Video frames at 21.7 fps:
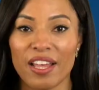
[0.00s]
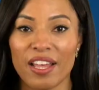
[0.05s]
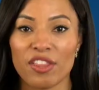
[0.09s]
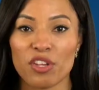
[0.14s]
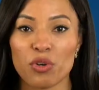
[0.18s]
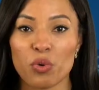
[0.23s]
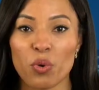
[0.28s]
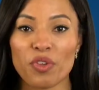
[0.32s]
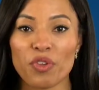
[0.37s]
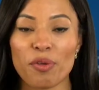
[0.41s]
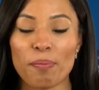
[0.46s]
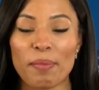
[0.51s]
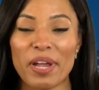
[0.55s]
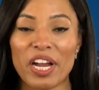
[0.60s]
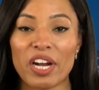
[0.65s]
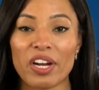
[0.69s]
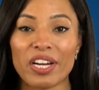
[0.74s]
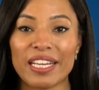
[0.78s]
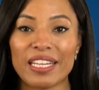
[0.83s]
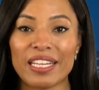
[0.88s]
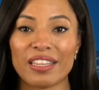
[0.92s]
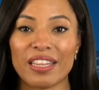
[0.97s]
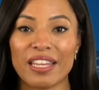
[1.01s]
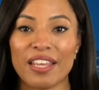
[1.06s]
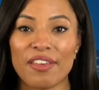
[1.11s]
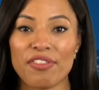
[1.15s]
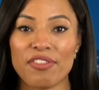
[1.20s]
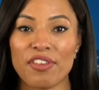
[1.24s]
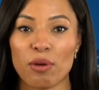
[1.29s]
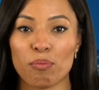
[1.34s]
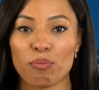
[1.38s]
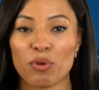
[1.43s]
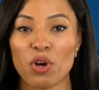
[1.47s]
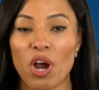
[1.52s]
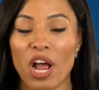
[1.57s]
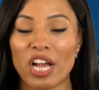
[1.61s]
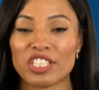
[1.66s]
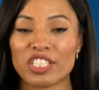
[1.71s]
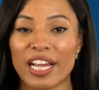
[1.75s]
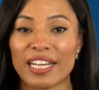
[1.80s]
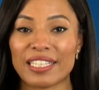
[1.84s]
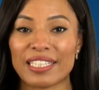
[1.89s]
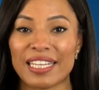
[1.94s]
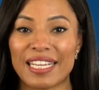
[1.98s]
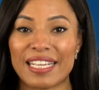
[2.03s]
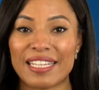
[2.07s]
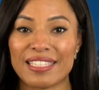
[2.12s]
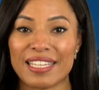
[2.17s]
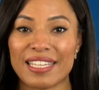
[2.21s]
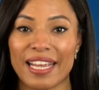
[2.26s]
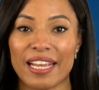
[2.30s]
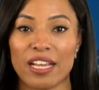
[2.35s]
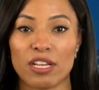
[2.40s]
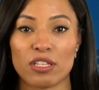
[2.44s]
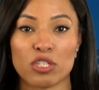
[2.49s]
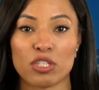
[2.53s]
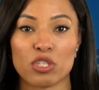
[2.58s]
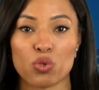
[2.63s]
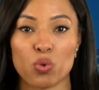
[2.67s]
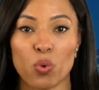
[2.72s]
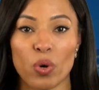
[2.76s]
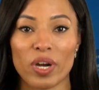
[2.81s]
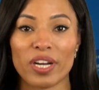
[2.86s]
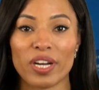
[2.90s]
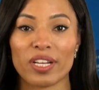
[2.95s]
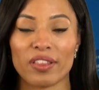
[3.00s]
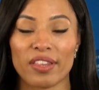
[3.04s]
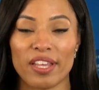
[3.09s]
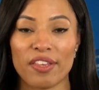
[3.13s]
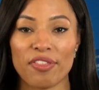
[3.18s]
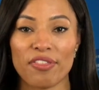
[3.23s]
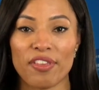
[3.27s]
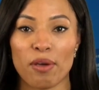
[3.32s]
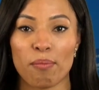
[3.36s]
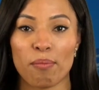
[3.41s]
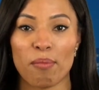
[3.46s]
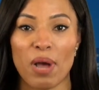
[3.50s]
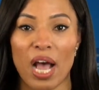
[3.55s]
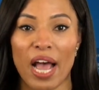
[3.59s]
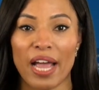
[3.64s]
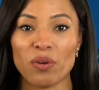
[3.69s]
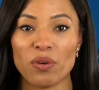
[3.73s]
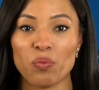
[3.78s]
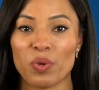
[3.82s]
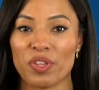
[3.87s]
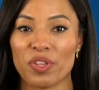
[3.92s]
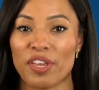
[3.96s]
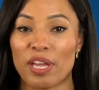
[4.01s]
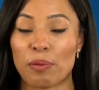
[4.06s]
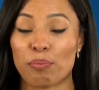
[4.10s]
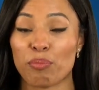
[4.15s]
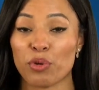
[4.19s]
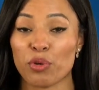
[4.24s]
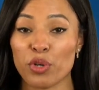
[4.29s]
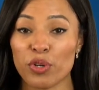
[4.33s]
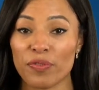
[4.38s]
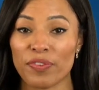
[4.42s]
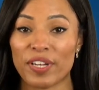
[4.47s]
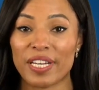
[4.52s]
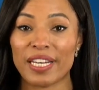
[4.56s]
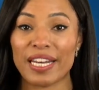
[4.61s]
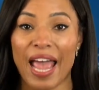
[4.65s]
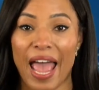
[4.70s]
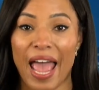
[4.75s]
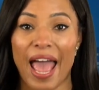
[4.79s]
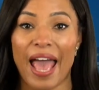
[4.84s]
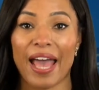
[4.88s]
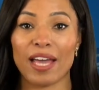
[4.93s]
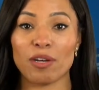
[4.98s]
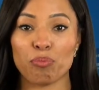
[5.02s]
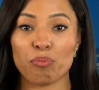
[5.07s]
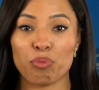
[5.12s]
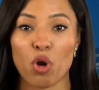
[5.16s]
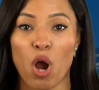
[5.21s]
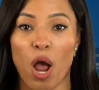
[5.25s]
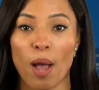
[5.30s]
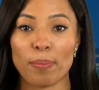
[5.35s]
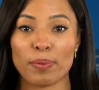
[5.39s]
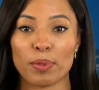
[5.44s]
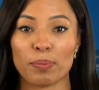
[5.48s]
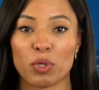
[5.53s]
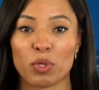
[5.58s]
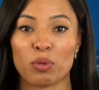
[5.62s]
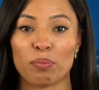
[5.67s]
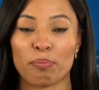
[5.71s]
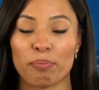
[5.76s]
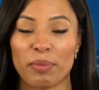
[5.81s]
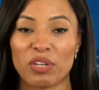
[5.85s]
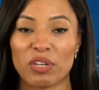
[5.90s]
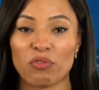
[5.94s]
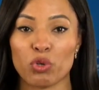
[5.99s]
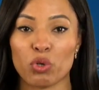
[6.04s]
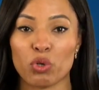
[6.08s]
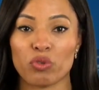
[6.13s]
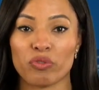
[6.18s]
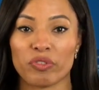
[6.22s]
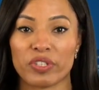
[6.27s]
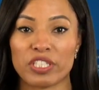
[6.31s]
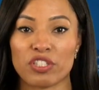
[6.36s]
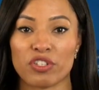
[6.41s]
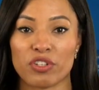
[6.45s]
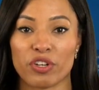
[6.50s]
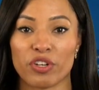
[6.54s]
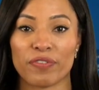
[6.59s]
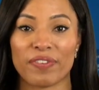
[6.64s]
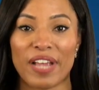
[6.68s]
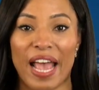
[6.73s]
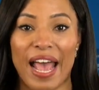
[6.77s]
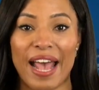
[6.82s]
The North American Lithium project is a historic lithium mine with a proven and probable mineral reserve